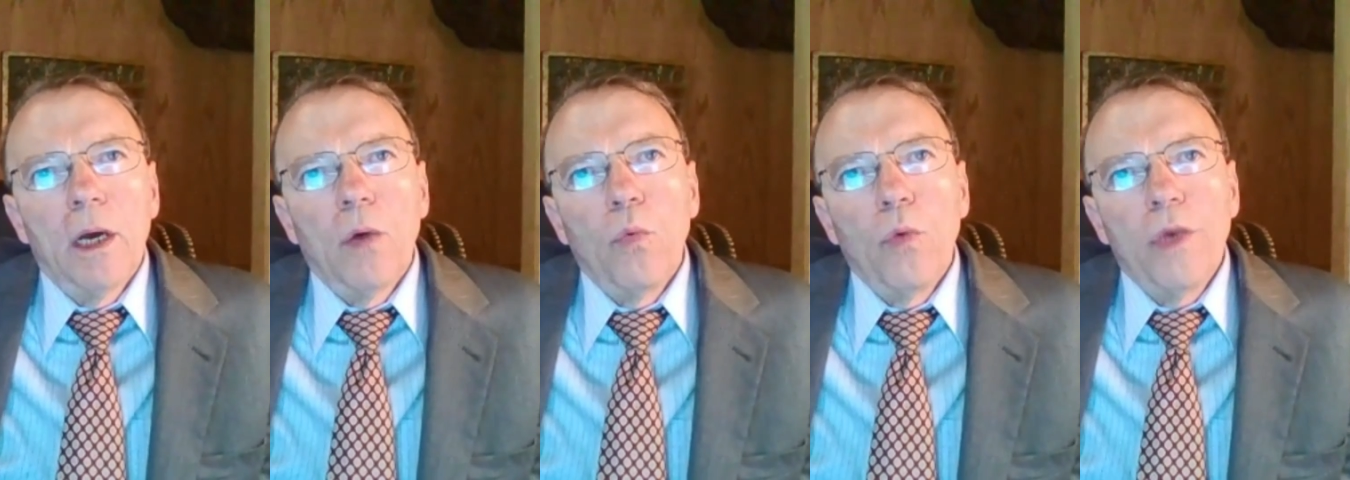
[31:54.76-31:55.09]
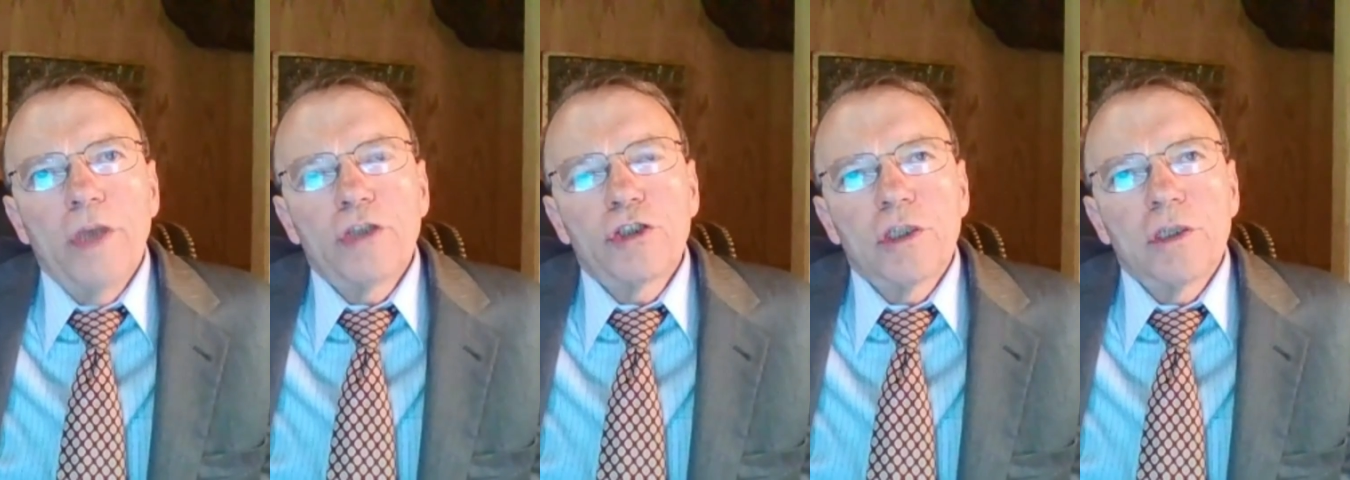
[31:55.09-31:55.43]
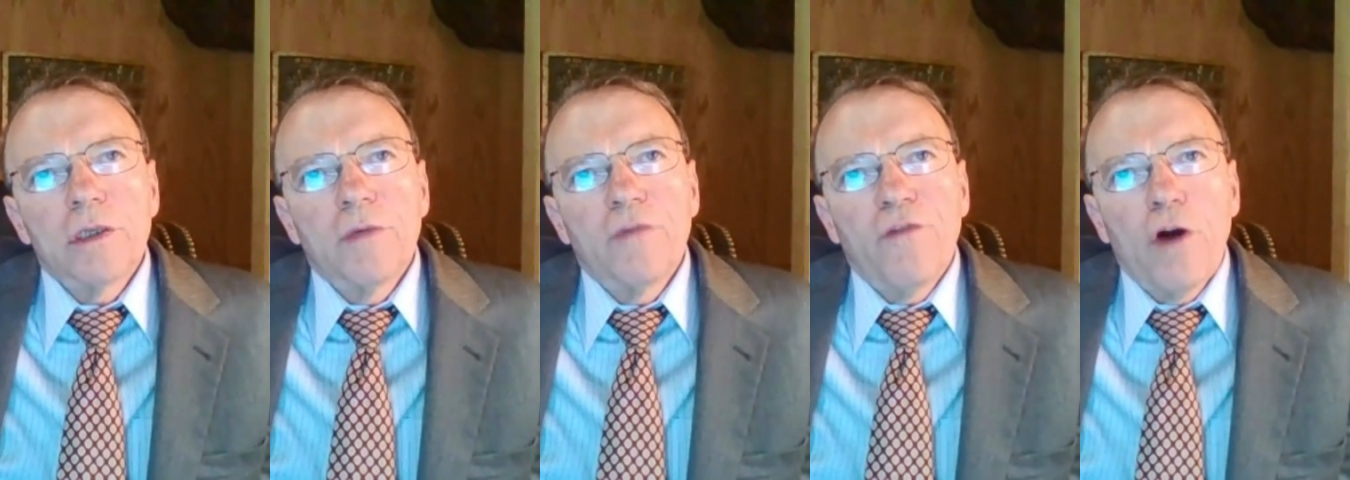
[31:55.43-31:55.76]
which
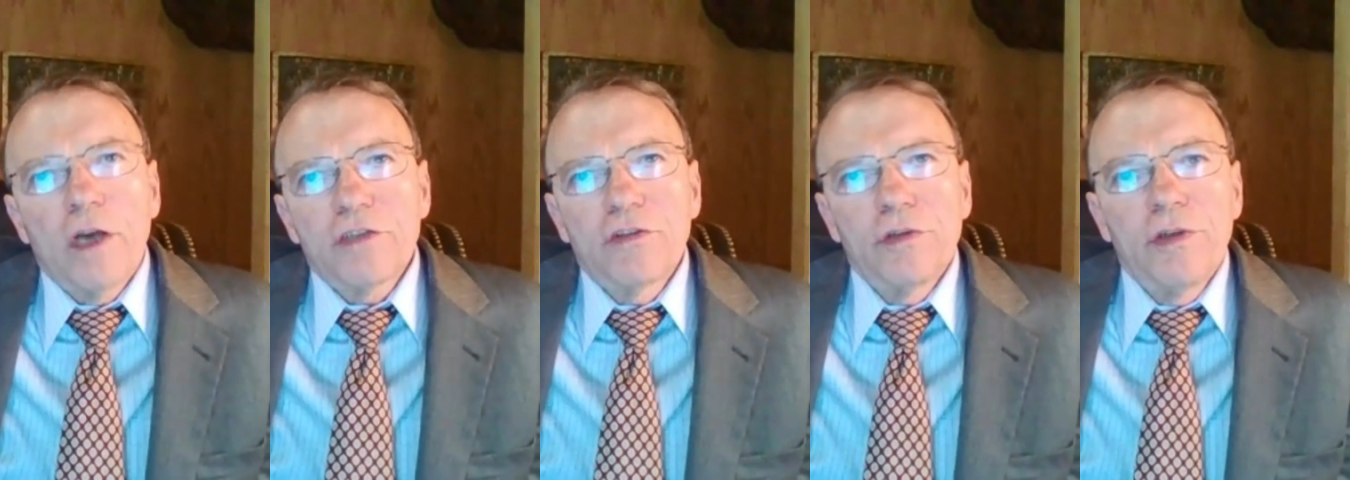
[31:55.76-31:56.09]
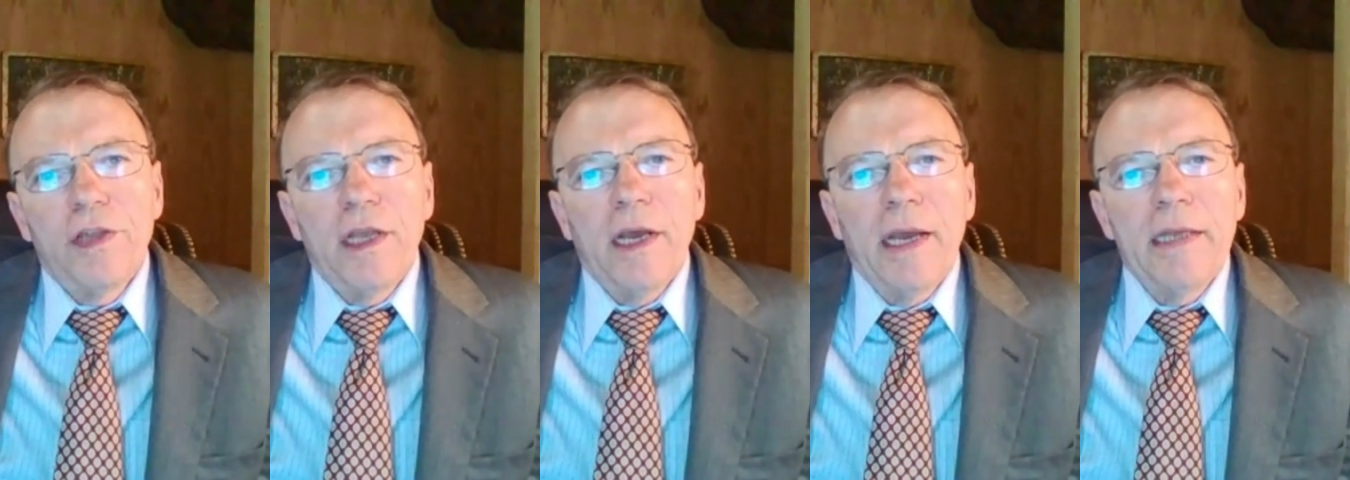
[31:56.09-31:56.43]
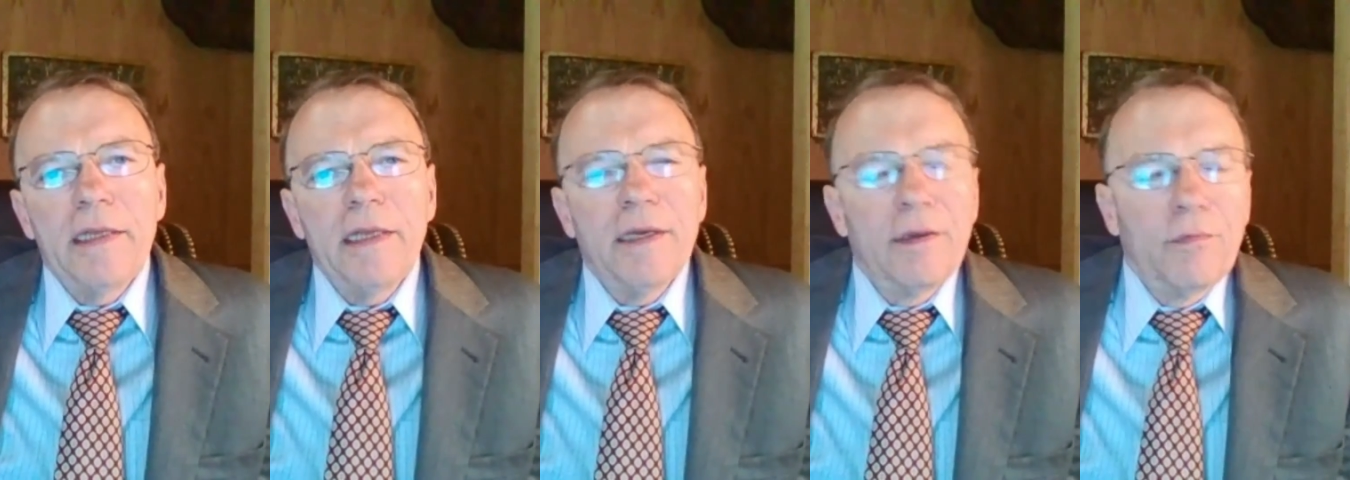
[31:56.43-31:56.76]
fostered the idea.